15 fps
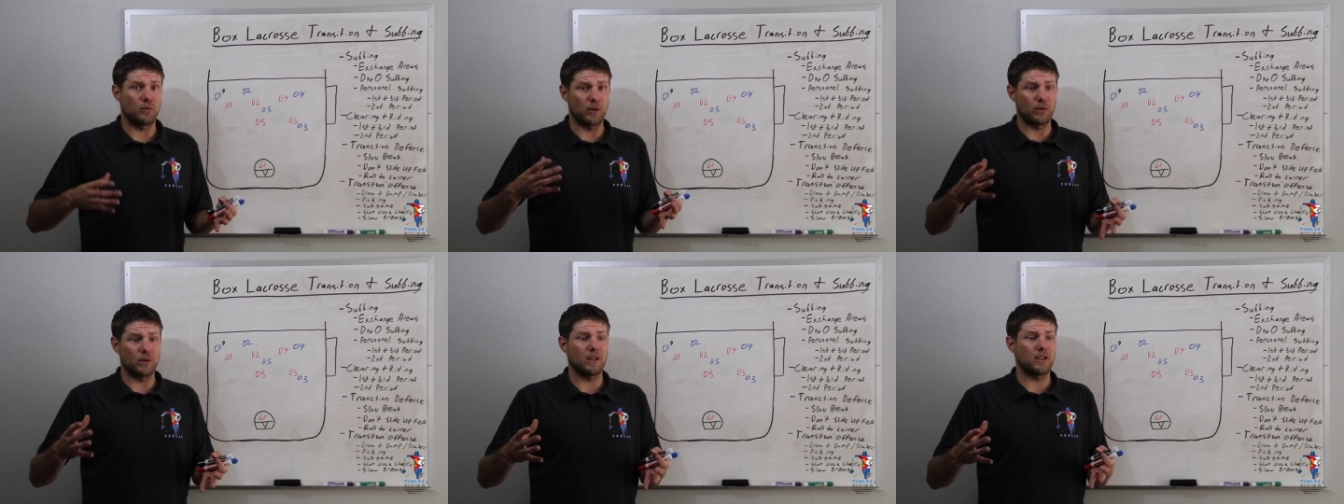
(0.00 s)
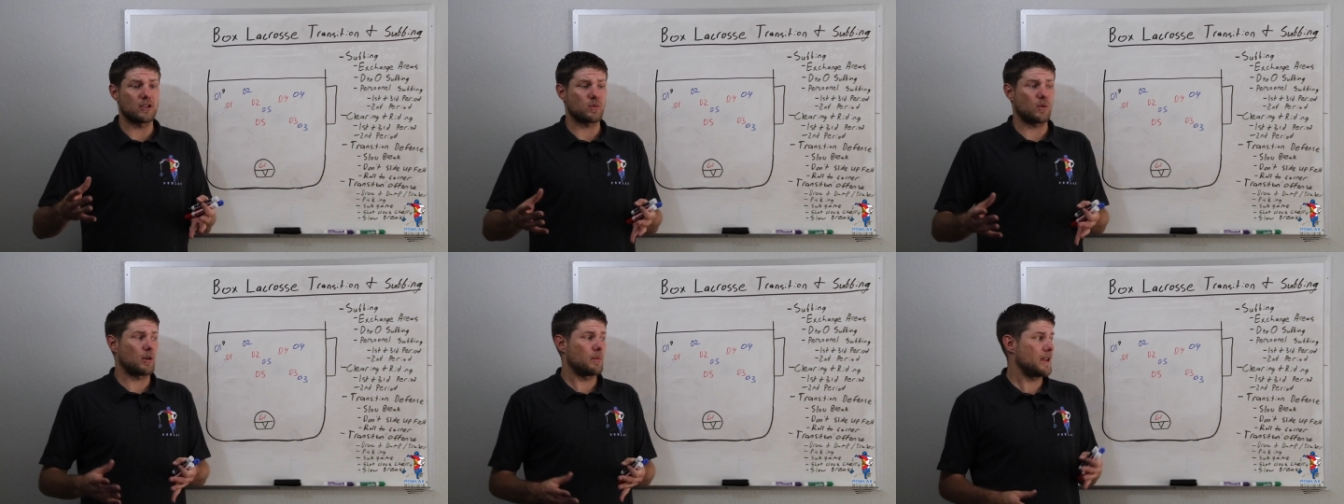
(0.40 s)
We really
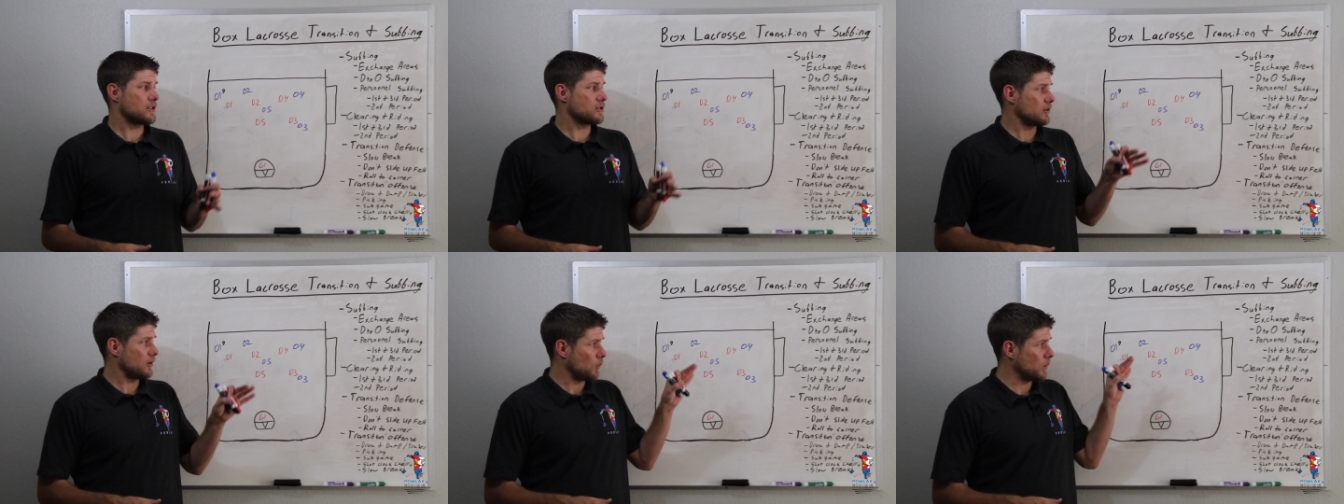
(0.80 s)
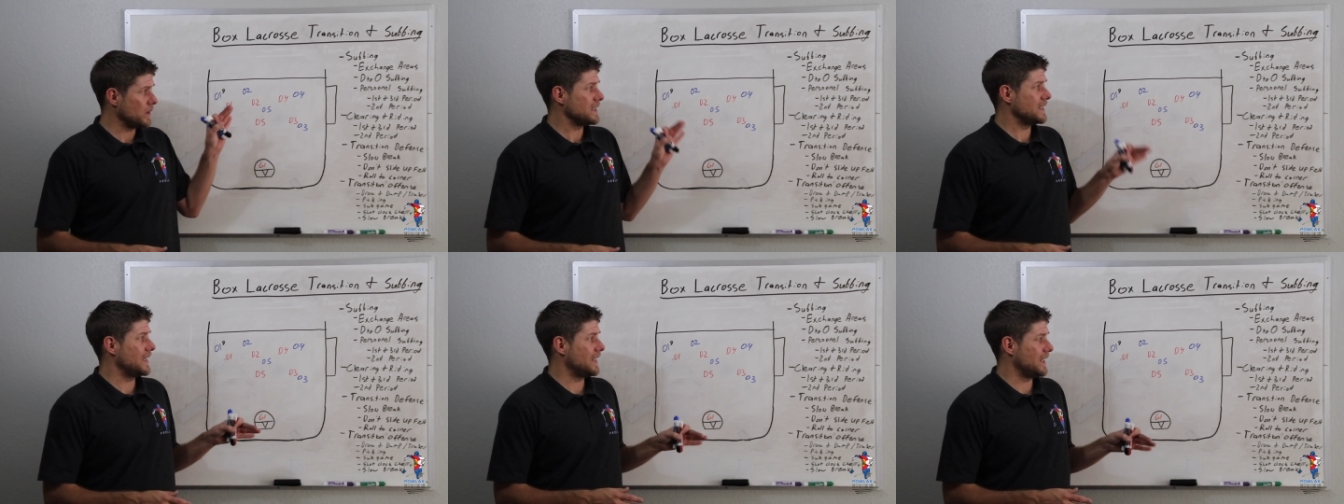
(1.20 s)
just want to make sure that
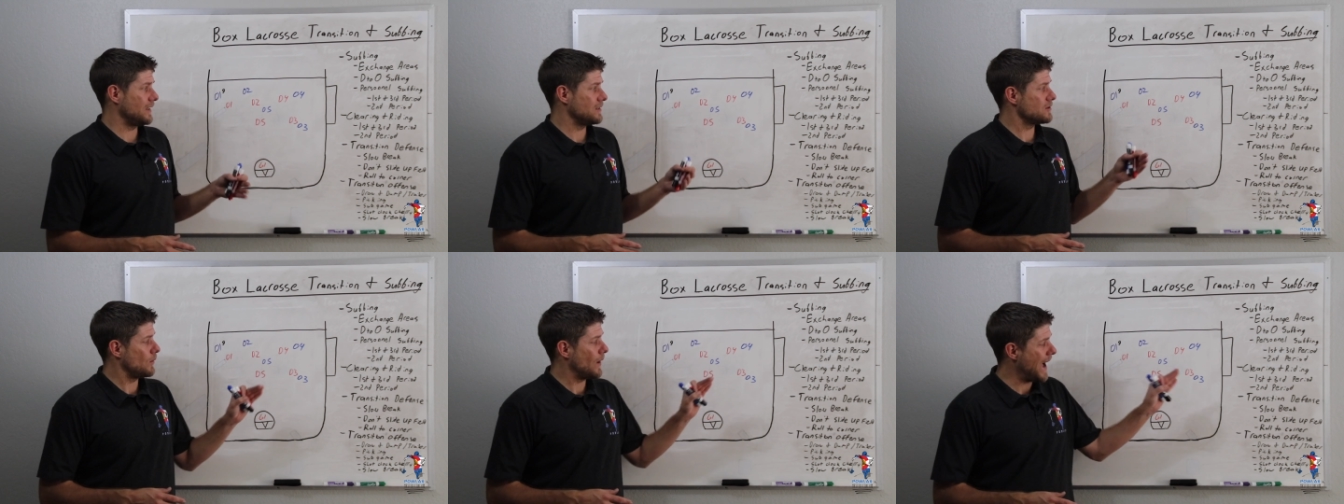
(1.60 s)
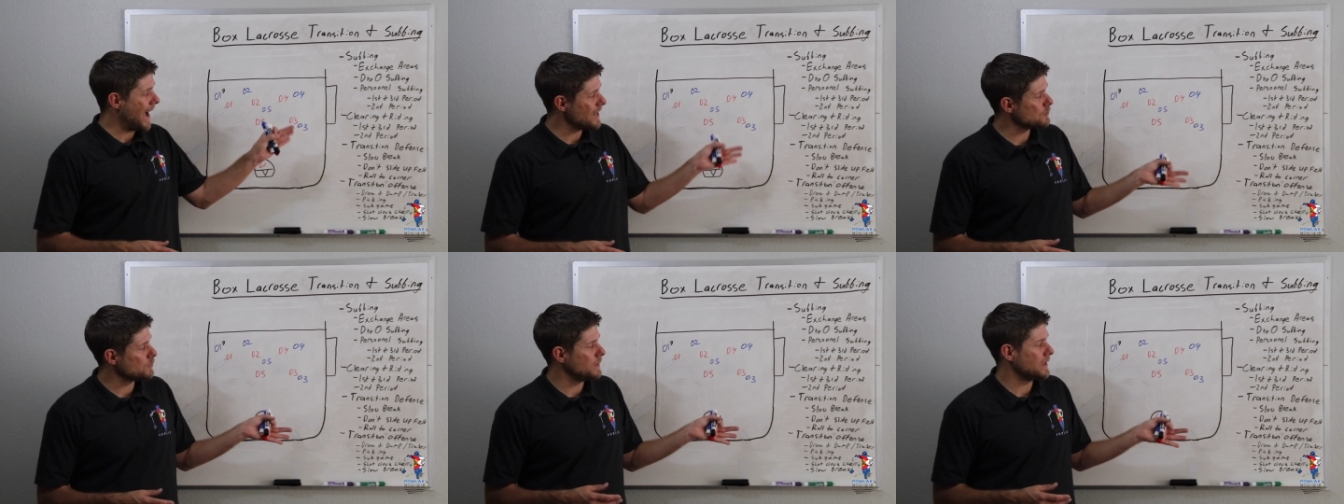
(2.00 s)
we get in. So
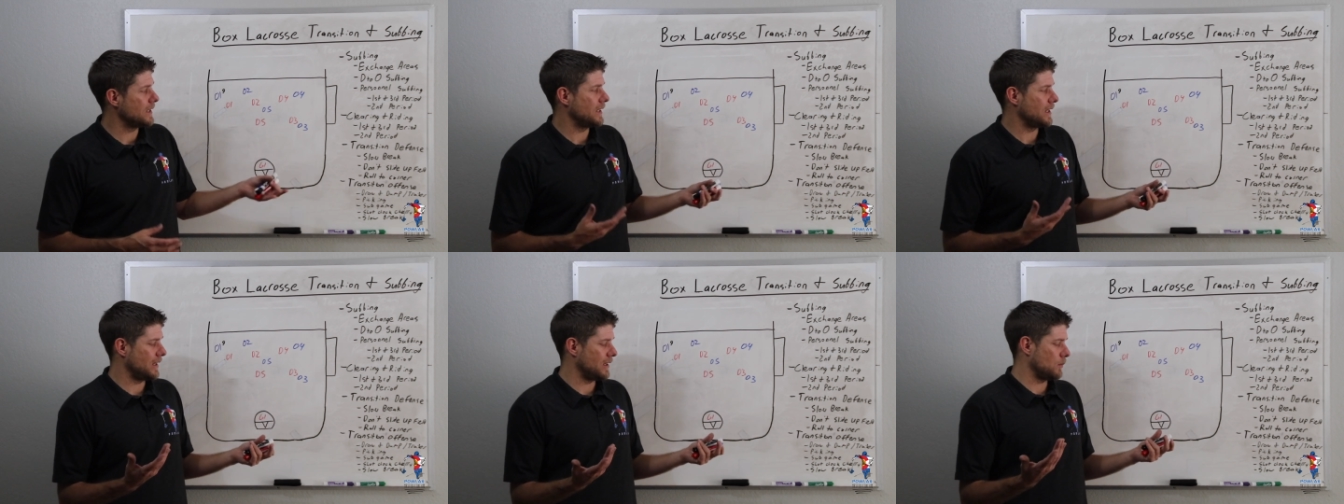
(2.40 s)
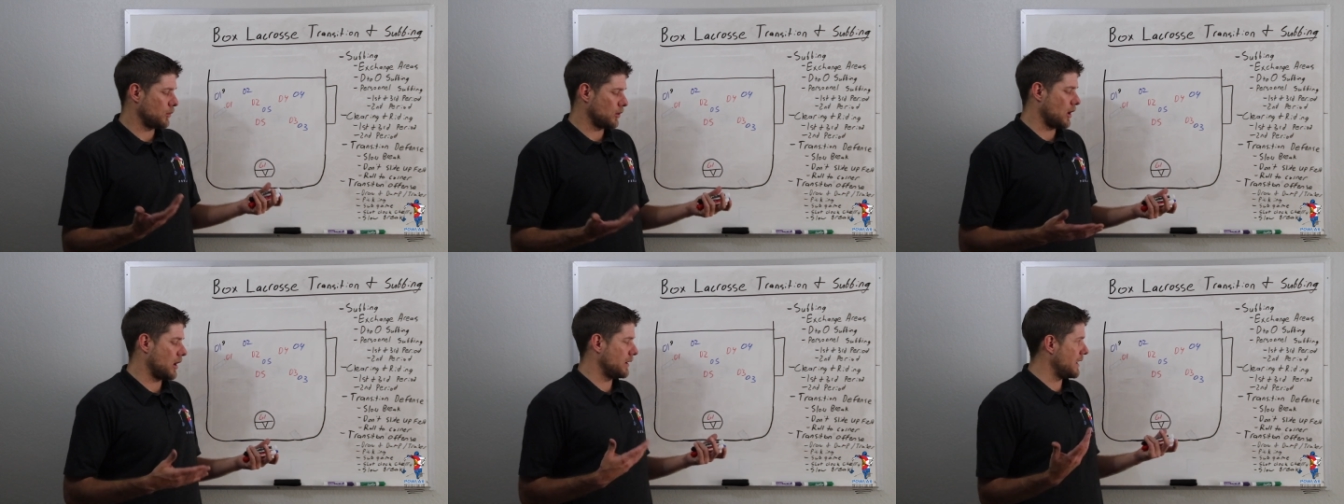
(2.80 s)
as we get in and
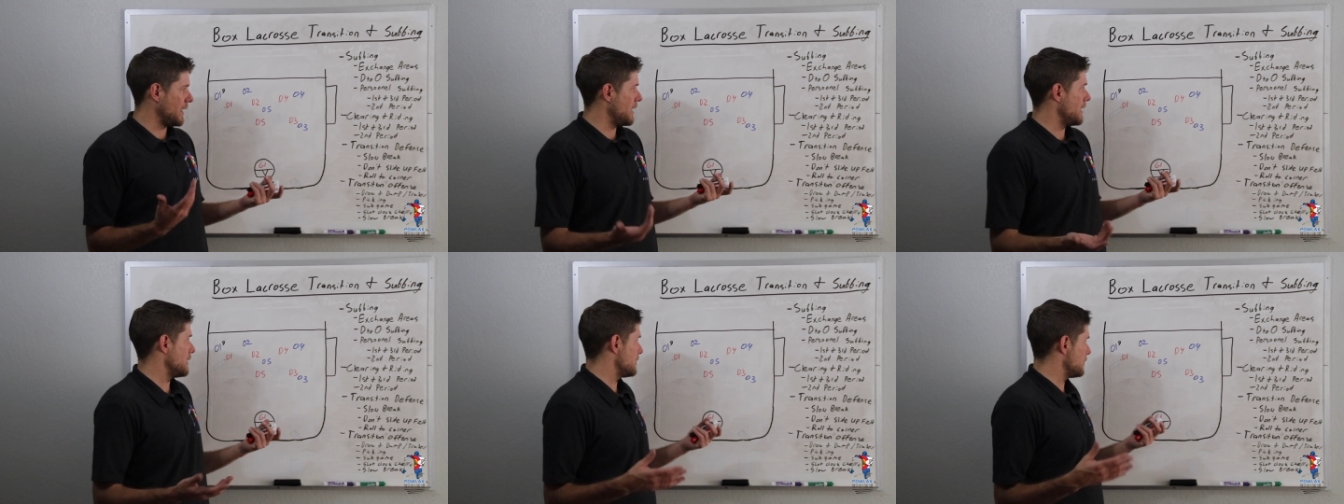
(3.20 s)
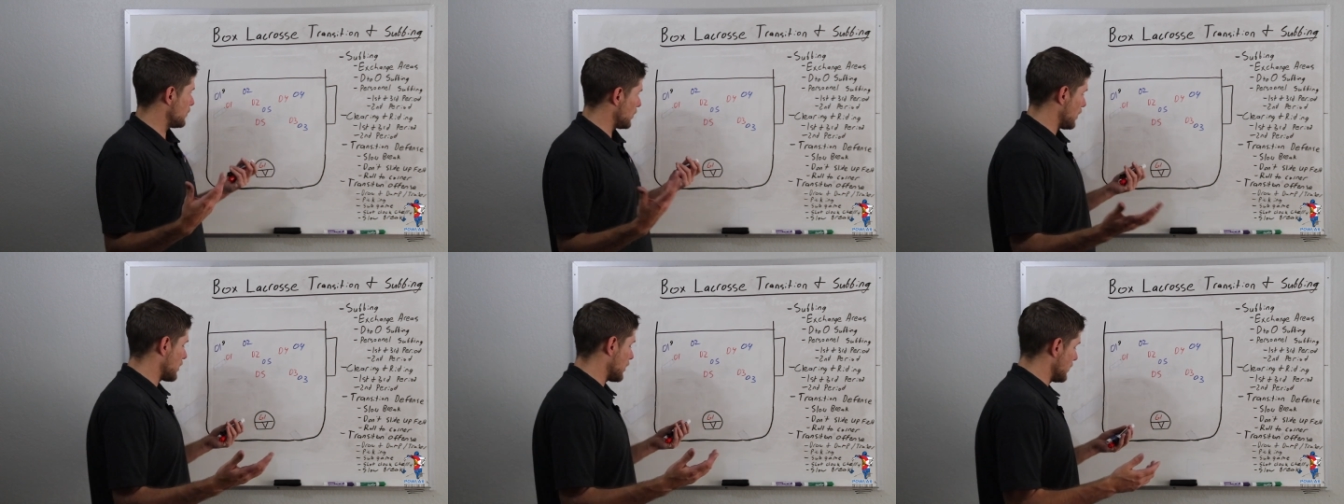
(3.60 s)
we're on a
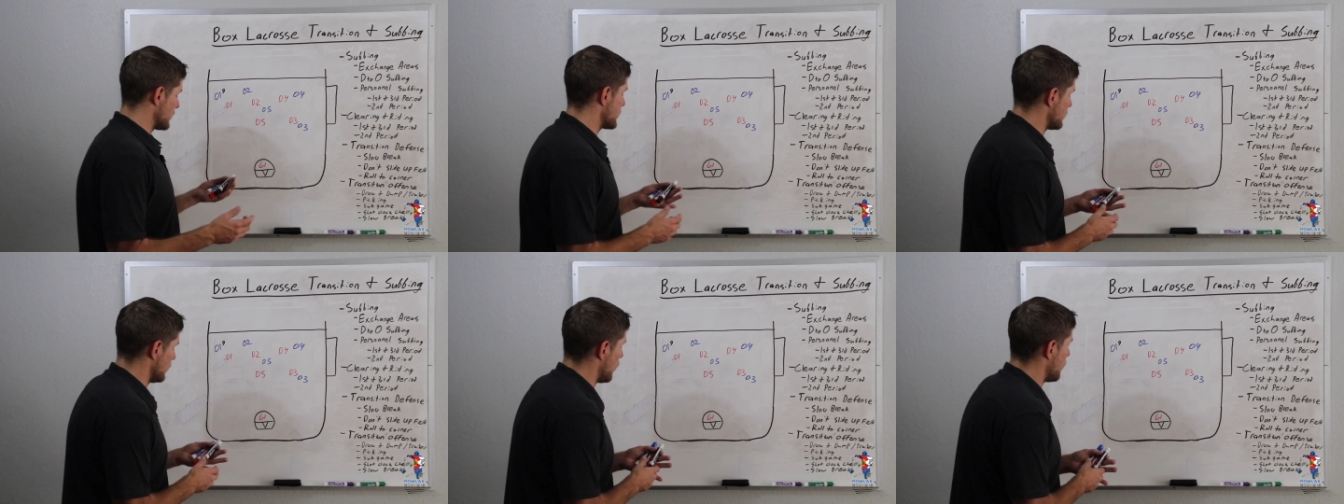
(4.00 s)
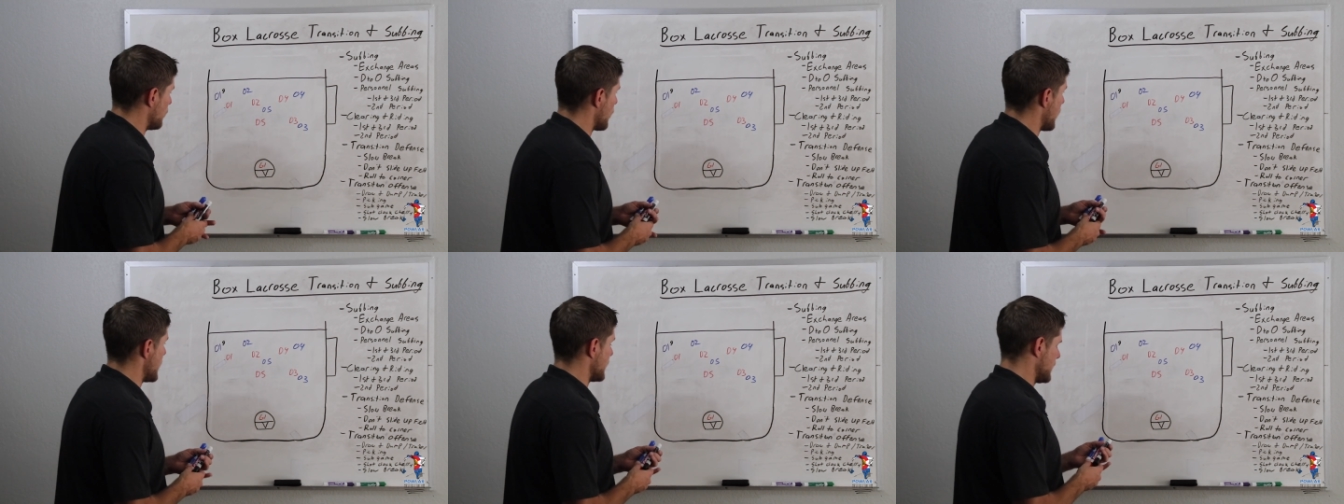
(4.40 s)
what I'll call a slow
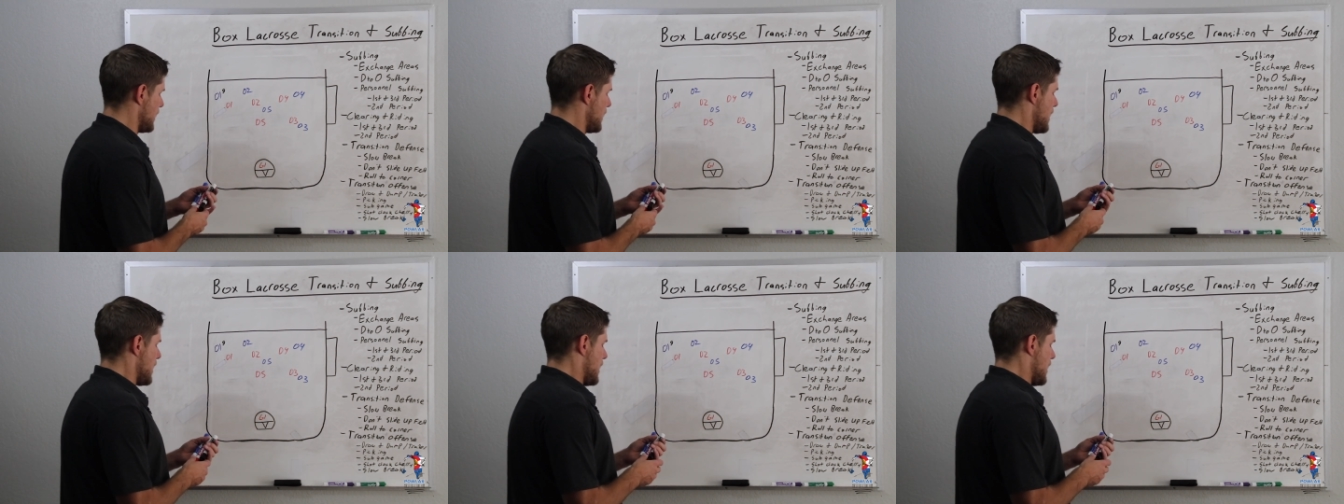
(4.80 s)
break,